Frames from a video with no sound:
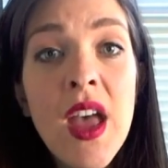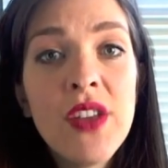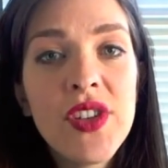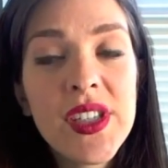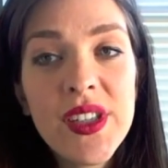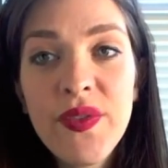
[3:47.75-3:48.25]

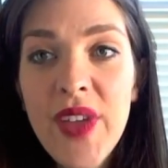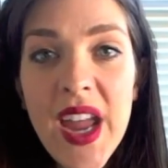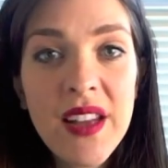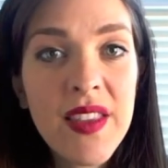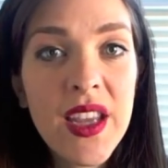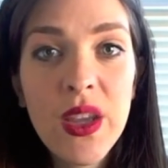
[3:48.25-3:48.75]
Just the
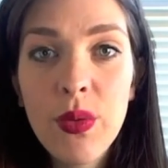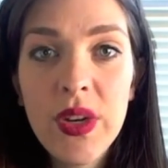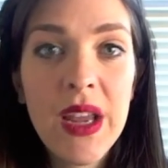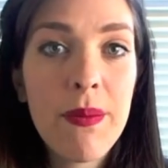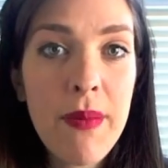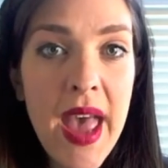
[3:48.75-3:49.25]
fact that you would
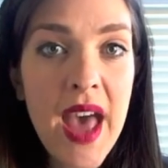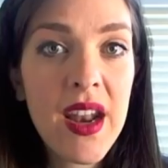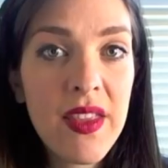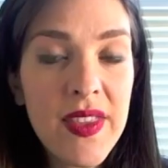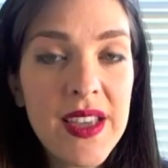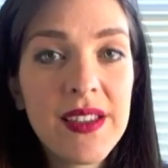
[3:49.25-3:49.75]
get mad
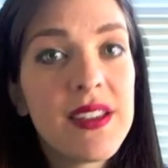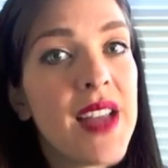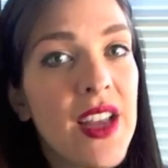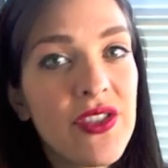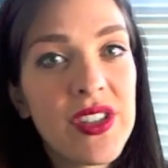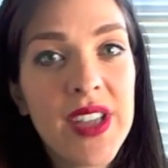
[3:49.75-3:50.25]
at this and
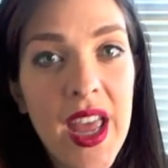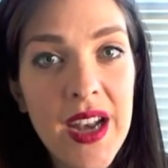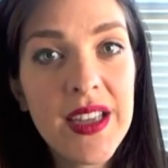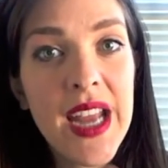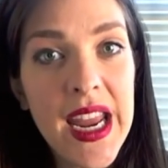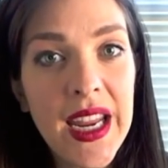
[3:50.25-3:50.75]
not just kind
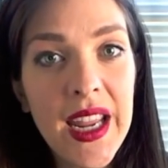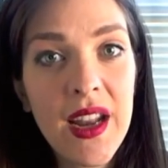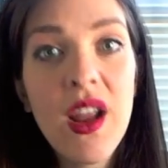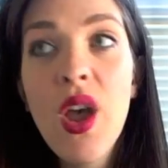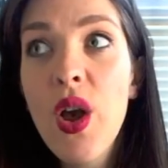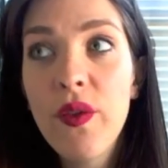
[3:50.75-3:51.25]
of take
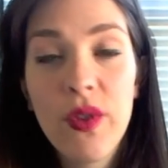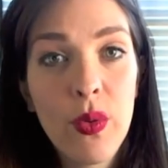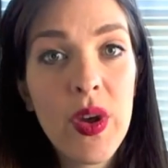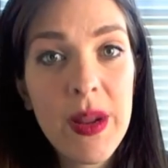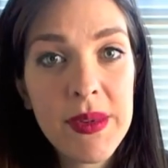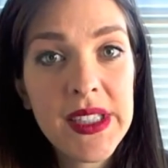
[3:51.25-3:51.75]
it for
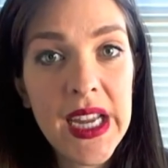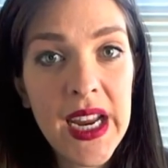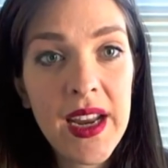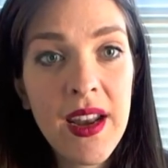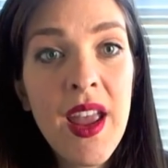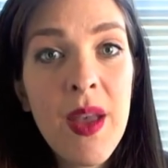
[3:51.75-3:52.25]
what I'm
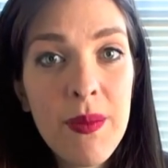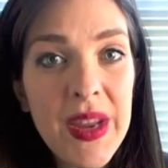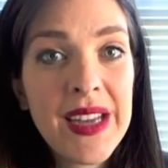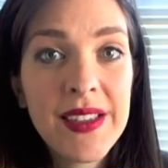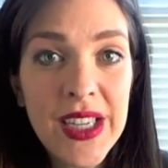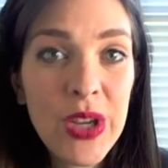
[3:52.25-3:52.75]
saying
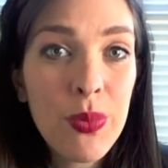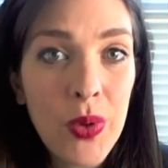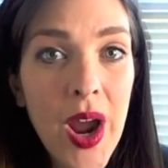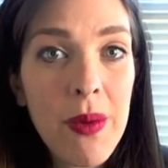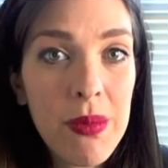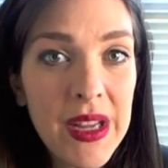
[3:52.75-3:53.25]
means that you
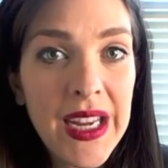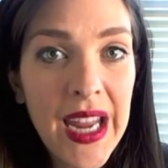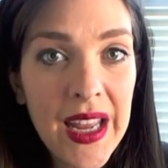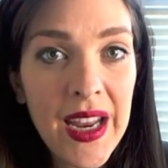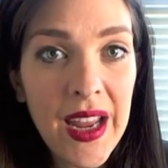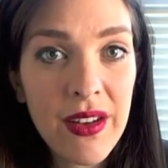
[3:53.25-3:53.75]
probably
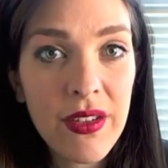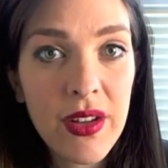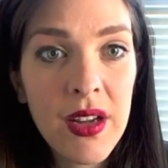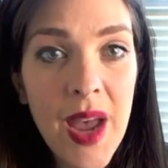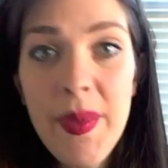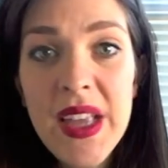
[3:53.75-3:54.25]
can't handle
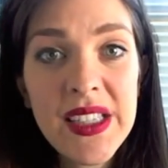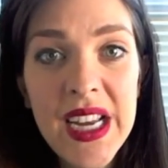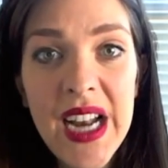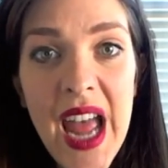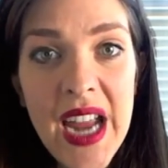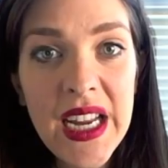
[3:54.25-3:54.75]
it. I'm not
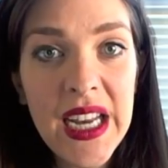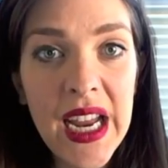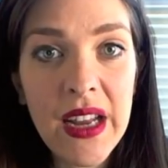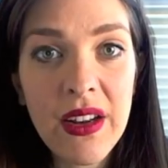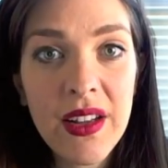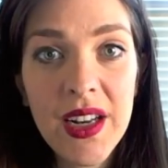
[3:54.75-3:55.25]
saying I can
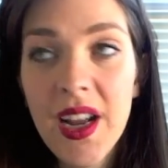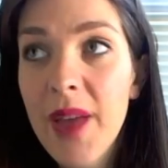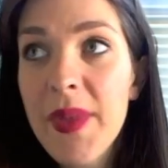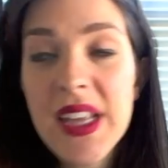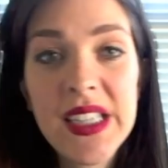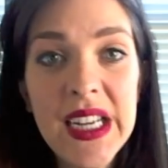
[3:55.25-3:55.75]
handle it.
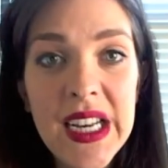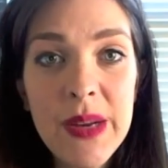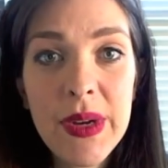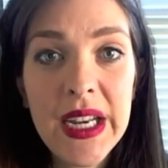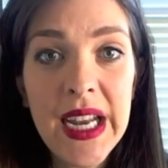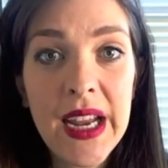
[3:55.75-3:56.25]
I'm not saying
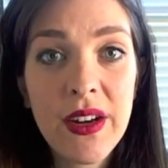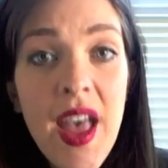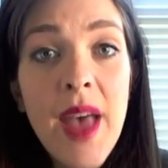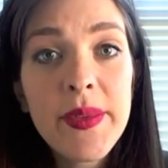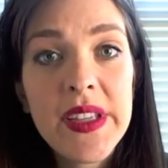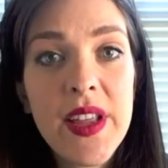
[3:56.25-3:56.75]
anyone can handle
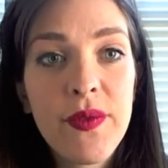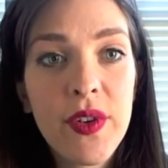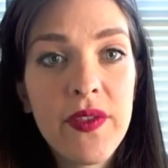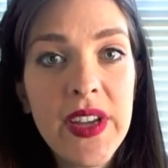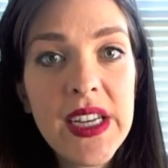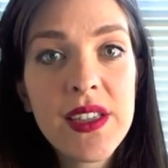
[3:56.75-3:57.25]
it. I'm saying that for
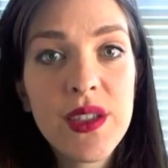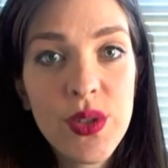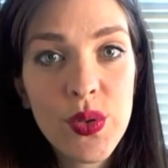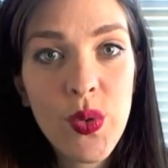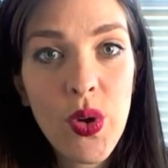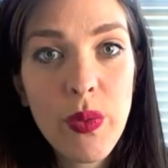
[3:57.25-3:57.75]
a Venus in
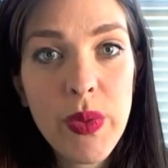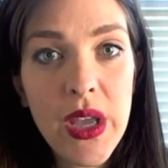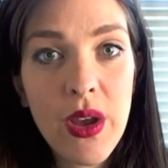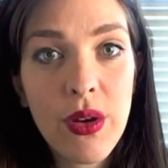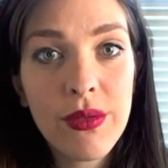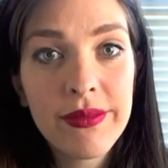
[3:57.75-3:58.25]

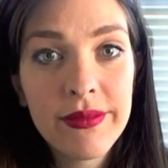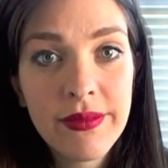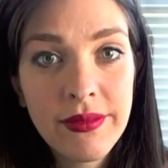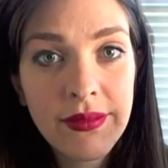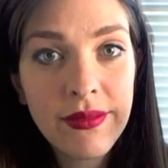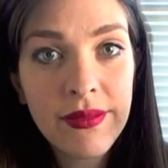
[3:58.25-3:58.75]
Scorpio,
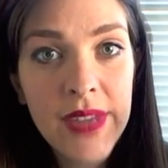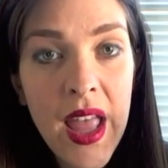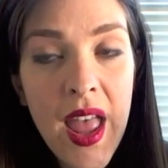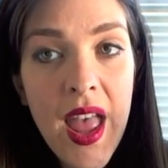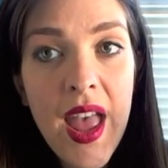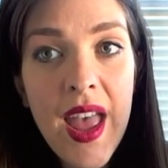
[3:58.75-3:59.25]

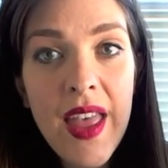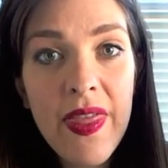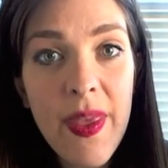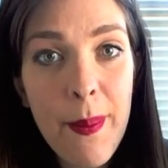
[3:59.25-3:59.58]
the